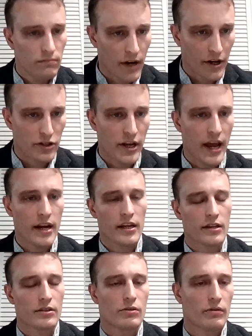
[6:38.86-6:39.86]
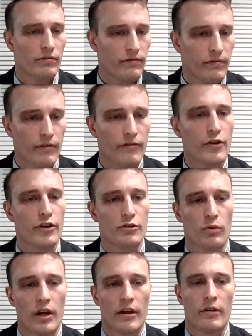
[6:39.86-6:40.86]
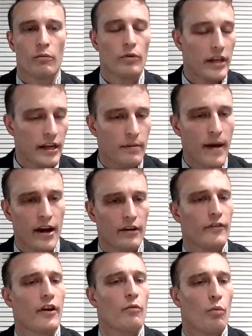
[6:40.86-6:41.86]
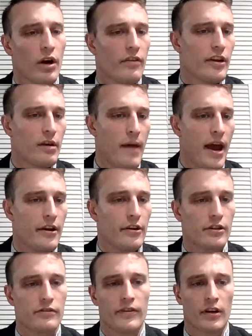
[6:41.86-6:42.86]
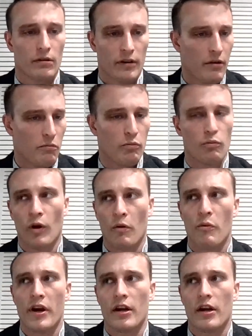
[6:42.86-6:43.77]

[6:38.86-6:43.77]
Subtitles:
My understanding is sort of viewed as the commander, if not one of the commanders, for what